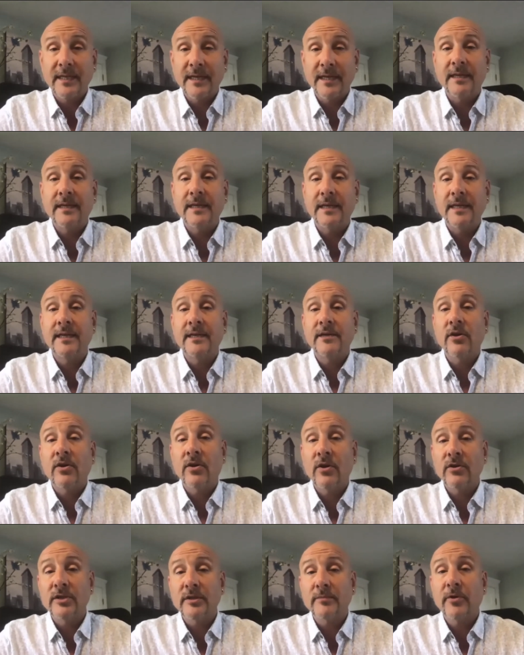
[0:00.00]
and in
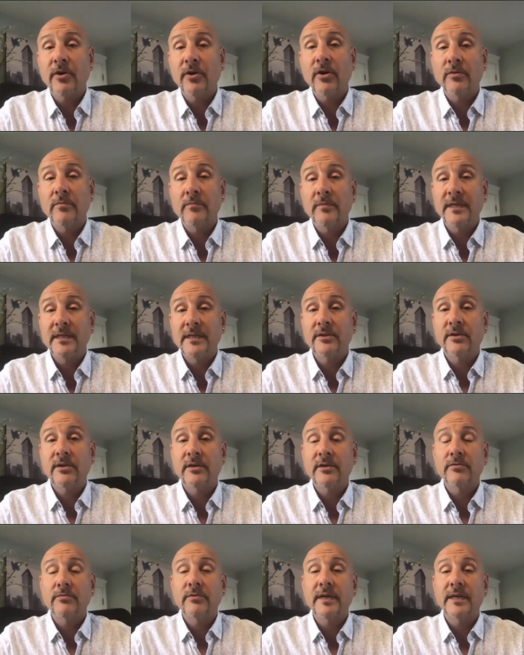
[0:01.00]
our department on
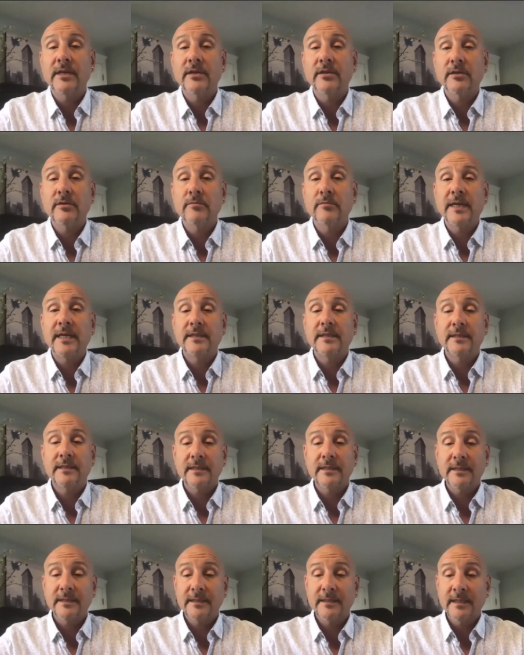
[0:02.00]
a regular
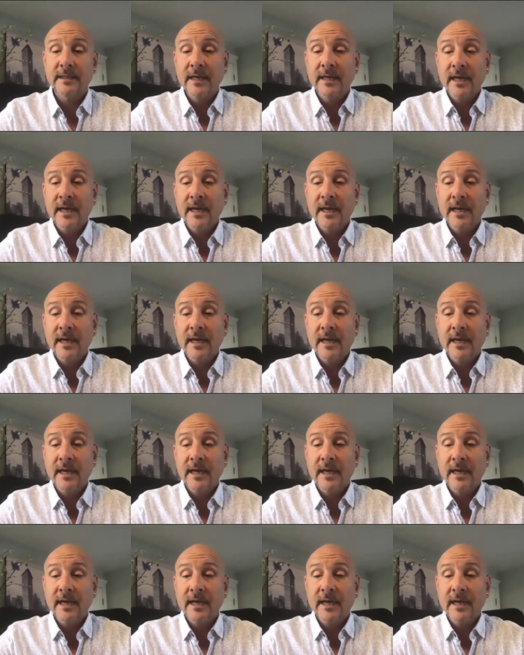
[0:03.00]
basis.